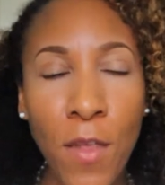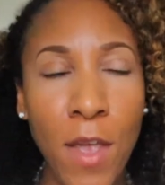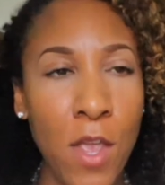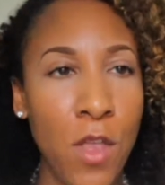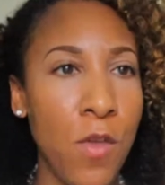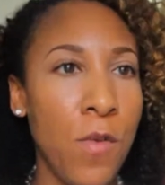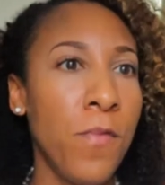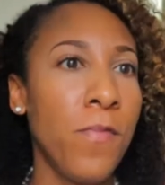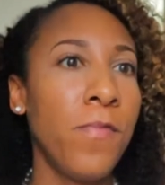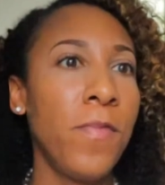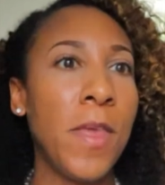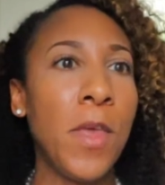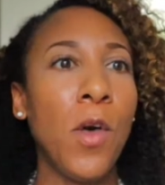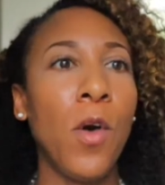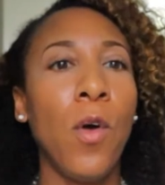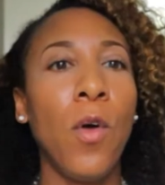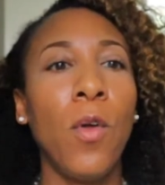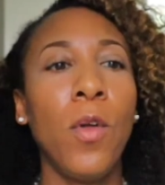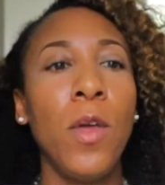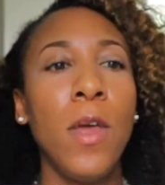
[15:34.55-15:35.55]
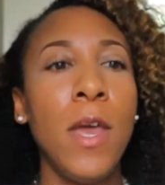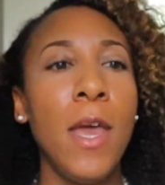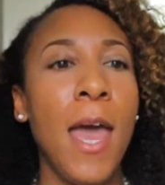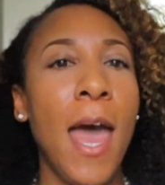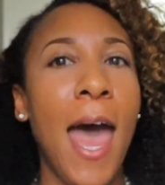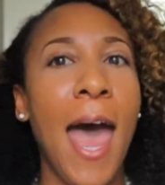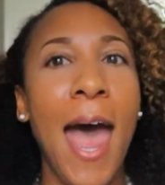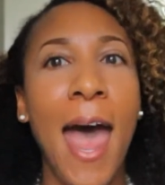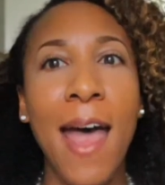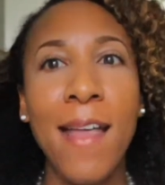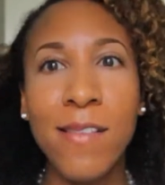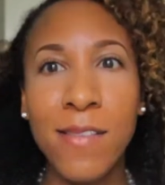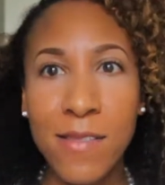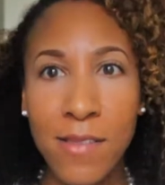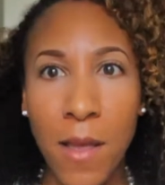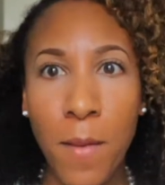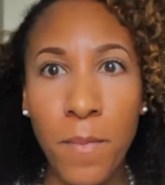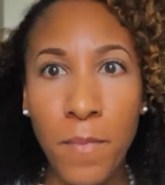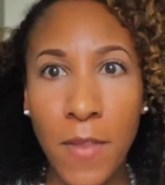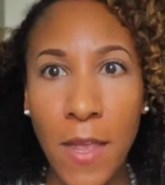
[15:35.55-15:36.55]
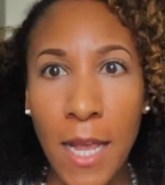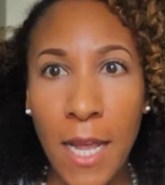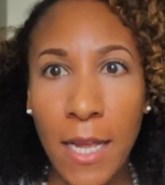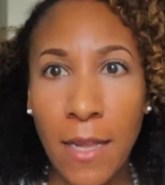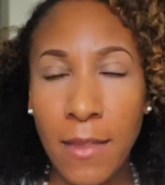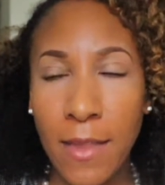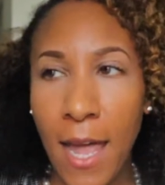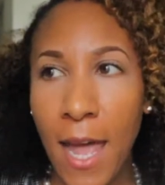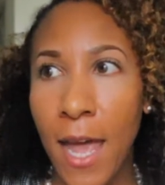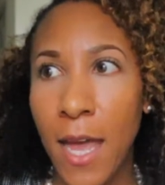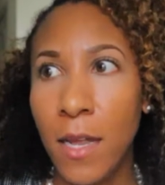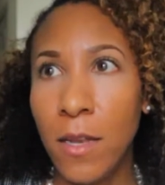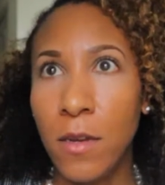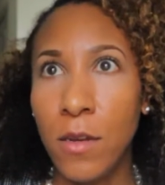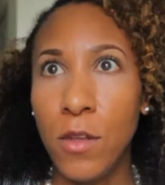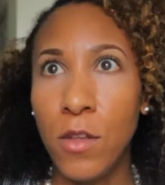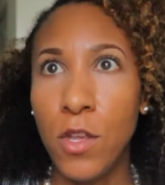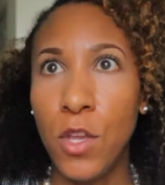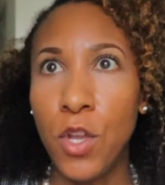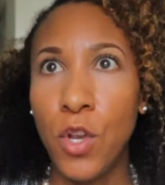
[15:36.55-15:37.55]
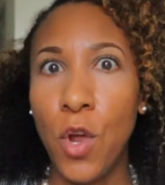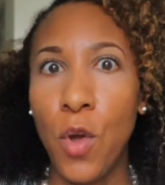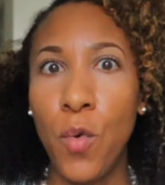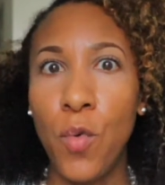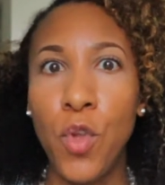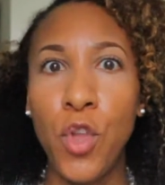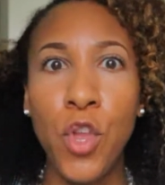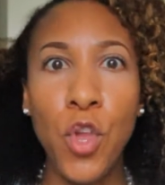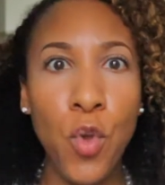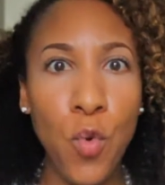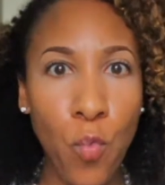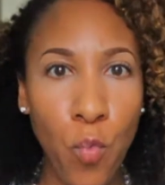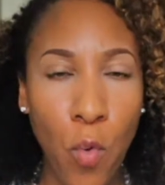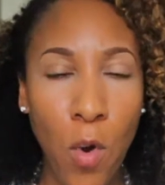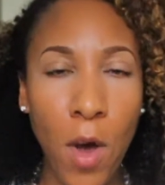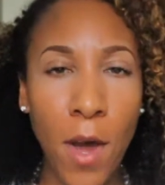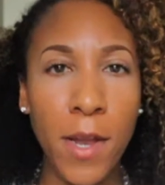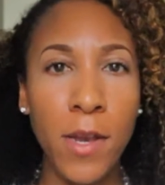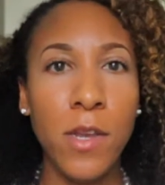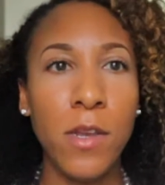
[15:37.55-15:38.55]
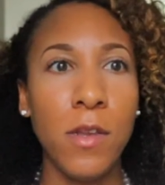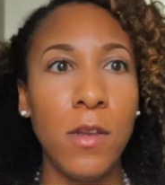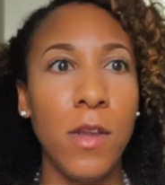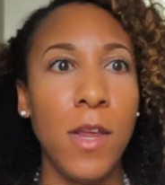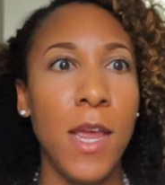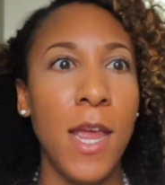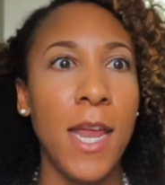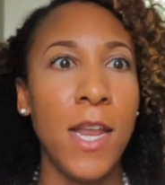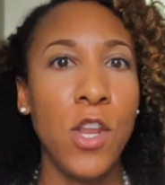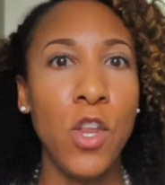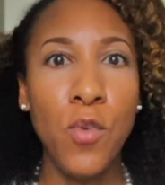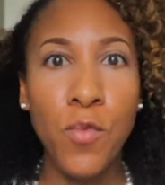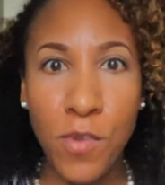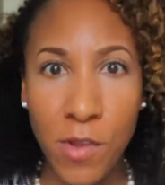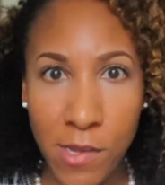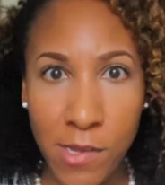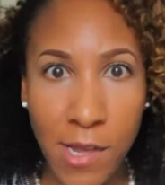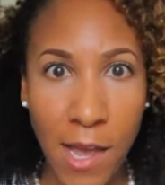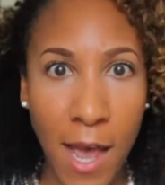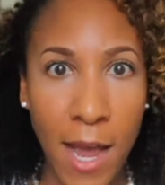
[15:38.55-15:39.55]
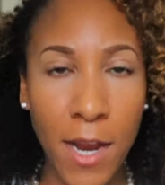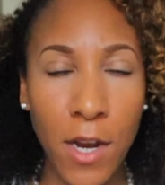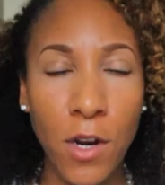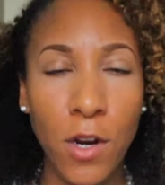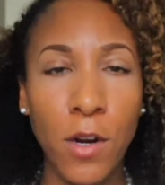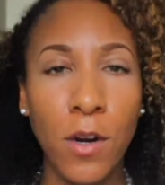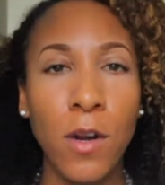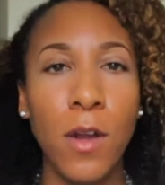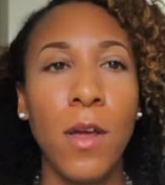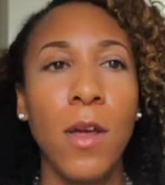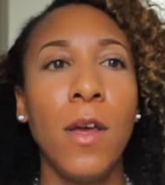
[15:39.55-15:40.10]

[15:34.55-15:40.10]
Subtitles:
that you feel has something that you want and you desire,